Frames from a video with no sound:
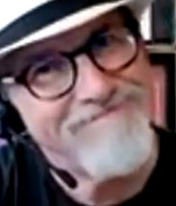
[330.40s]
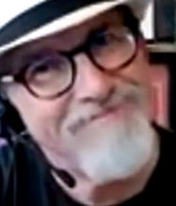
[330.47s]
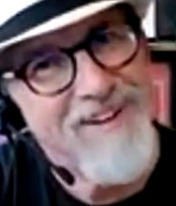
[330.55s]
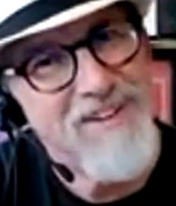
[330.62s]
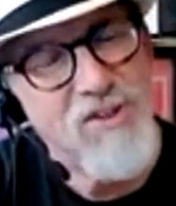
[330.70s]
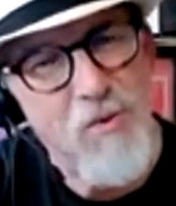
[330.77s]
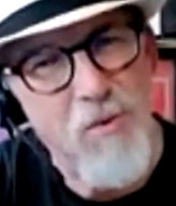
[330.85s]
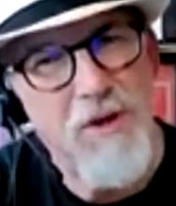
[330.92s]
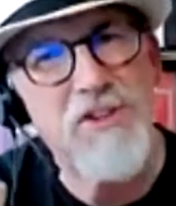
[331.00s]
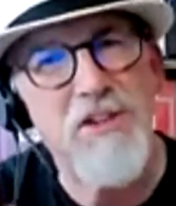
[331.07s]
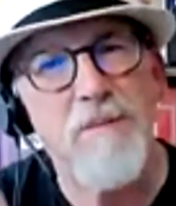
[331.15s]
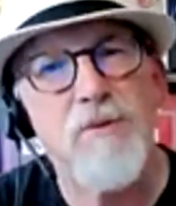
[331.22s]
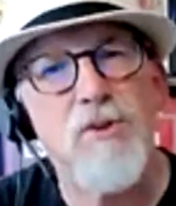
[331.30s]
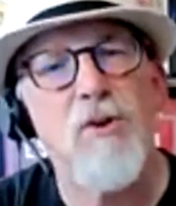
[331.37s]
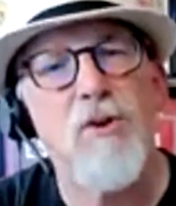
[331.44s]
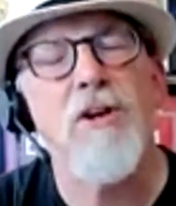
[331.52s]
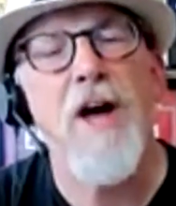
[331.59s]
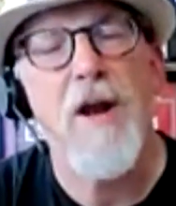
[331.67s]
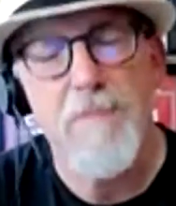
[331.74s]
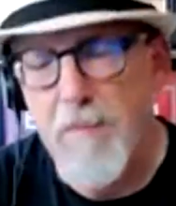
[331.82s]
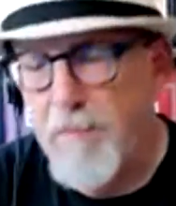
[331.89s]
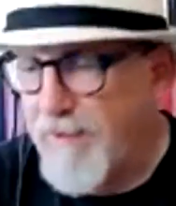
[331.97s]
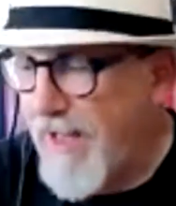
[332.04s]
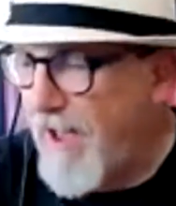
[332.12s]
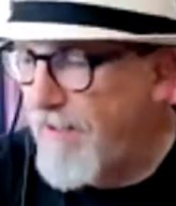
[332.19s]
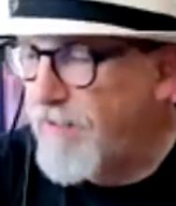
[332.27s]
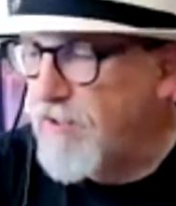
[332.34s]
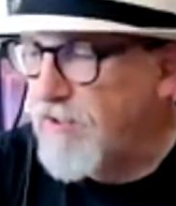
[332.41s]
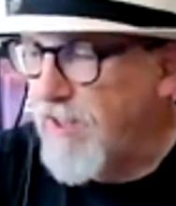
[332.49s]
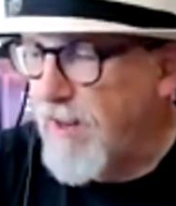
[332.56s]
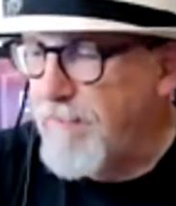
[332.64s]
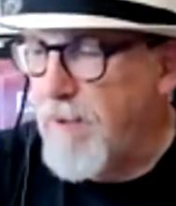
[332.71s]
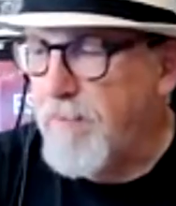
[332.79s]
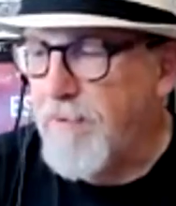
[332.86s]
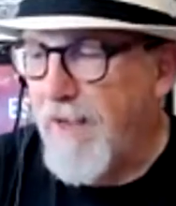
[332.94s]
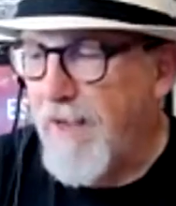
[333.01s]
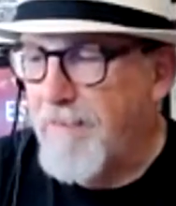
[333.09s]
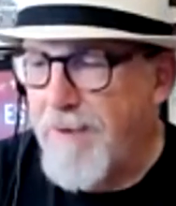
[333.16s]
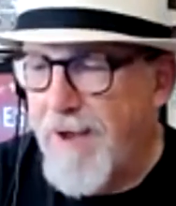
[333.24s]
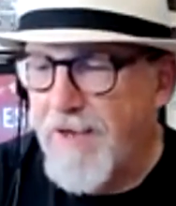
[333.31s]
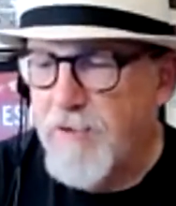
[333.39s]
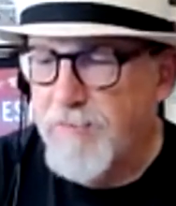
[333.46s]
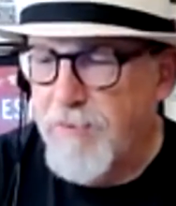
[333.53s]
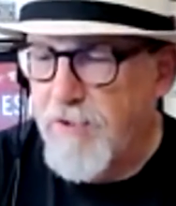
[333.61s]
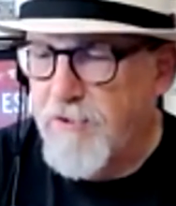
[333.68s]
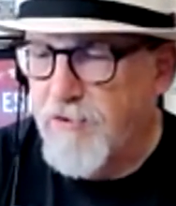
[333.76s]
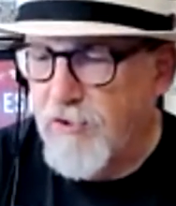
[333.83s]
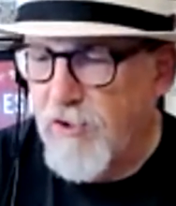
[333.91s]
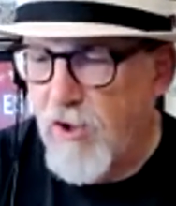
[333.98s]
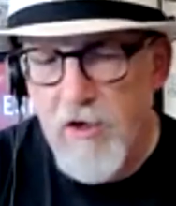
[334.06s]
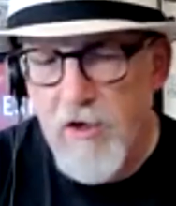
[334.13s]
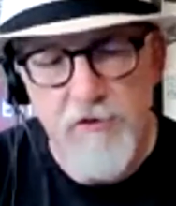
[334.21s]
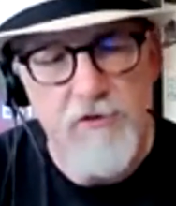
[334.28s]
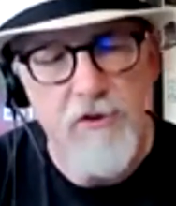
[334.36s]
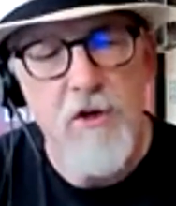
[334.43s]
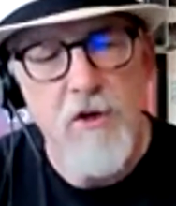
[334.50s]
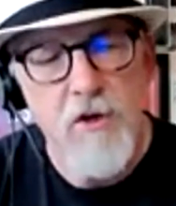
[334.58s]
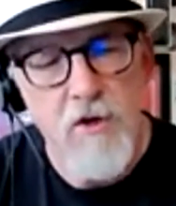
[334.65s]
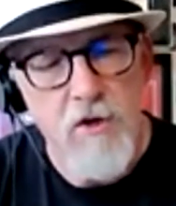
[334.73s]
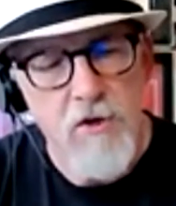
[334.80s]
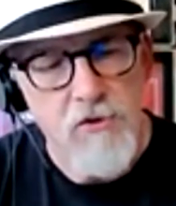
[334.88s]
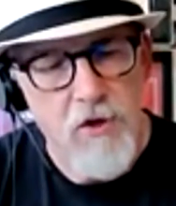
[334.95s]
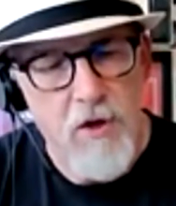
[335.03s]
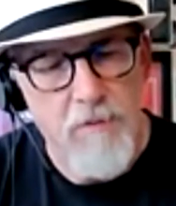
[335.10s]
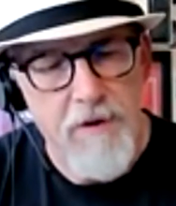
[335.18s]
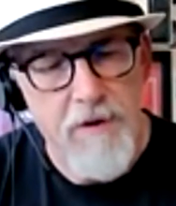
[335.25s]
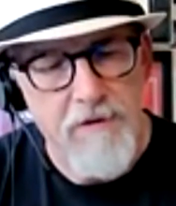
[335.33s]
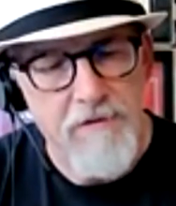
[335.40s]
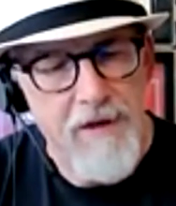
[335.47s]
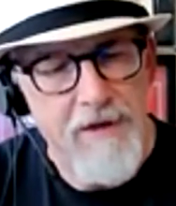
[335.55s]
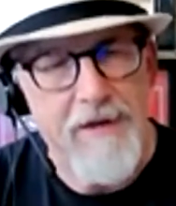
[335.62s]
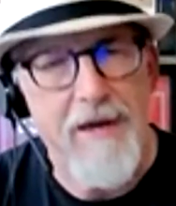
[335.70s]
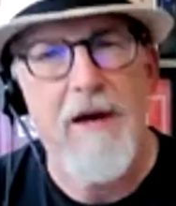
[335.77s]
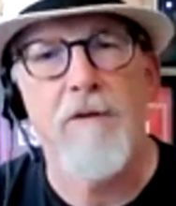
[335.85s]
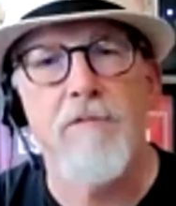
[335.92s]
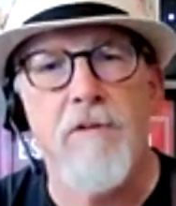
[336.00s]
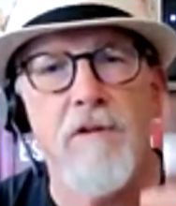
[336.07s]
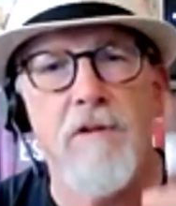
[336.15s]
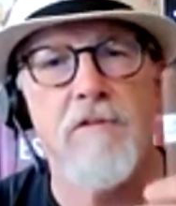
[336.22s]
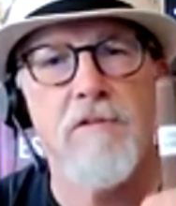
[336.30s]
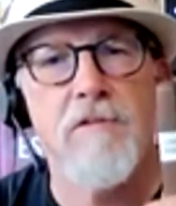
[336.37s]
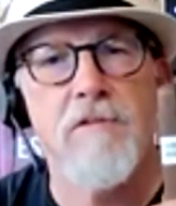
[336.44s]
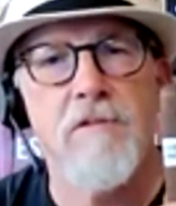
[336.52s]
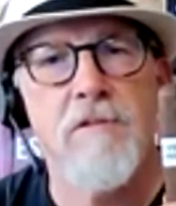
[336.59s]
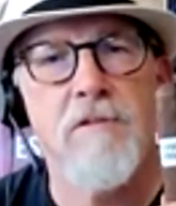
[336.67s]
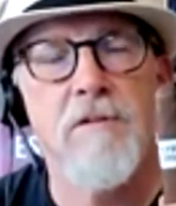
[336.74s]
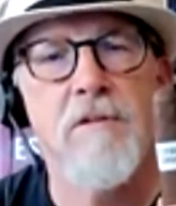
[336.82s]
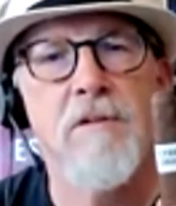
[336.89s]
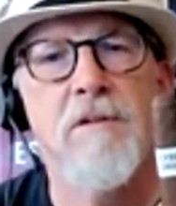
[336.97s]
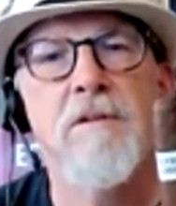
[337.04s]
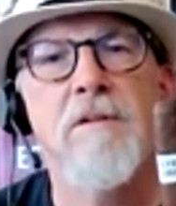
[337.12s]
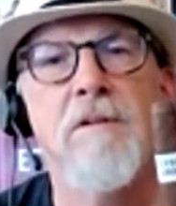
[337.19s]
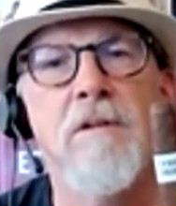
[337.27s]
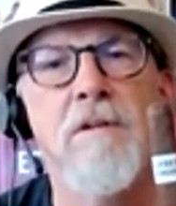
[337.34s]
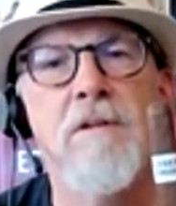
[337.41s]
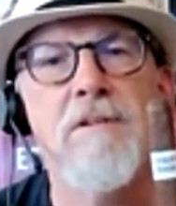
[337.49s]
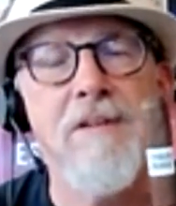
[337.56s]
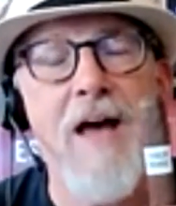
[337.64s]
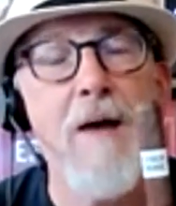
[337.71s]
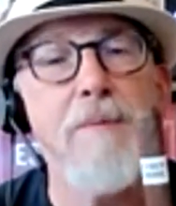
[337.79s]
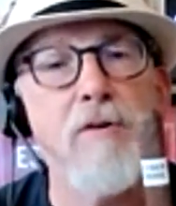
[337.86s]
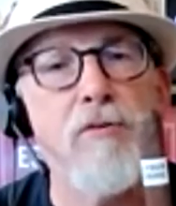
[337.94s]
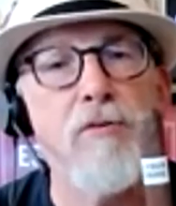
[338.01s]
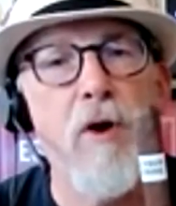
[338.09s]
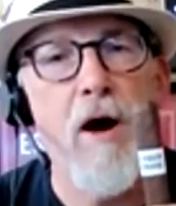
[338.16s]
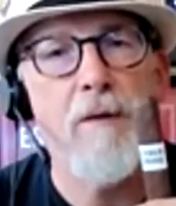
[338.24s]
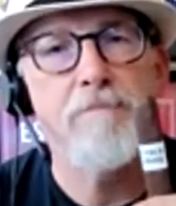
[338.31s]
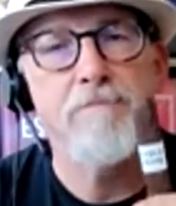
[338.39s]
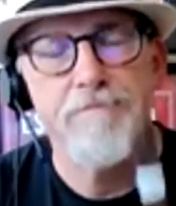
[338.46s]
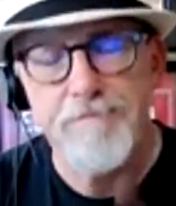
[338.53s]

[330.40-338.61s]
It's a question I'm sure a lot of people have, because a lot of people like box press cigars. So I'm going to take out this Cybercrime